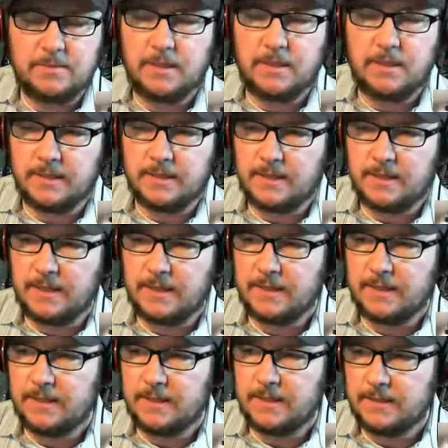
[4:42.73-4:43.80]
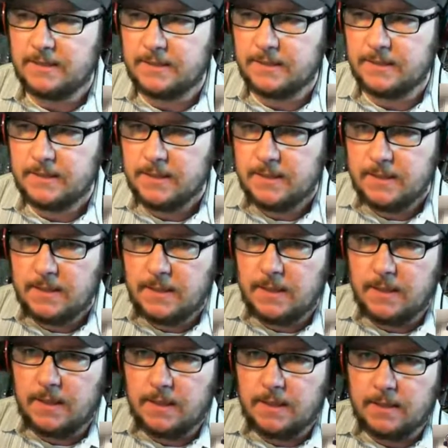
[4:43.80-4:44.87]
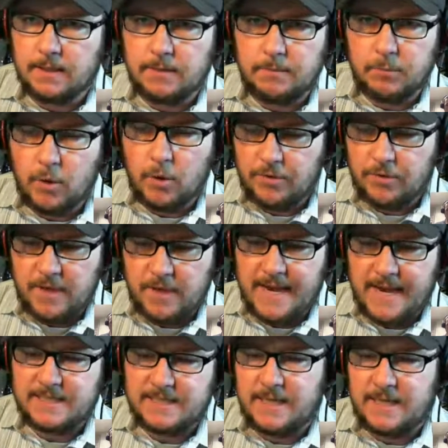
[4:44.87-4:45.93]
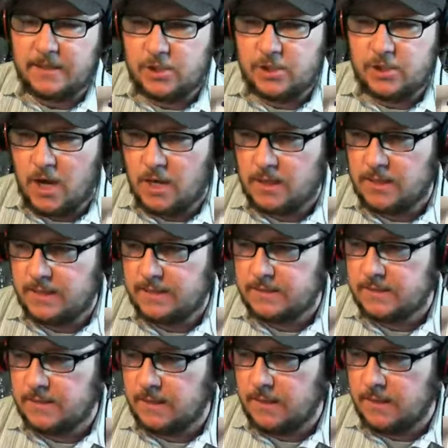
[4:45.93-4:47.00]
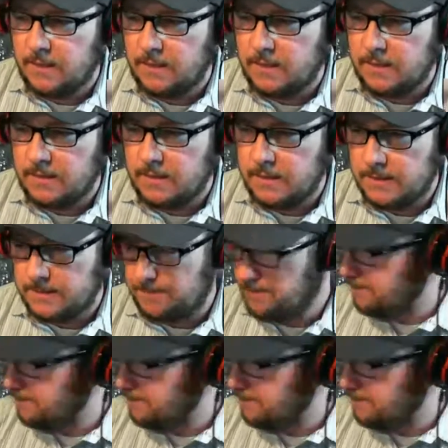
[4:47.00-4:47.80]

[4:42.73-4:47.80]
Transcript: like that, and uh, uh, both the Aztec chocolate and. Um,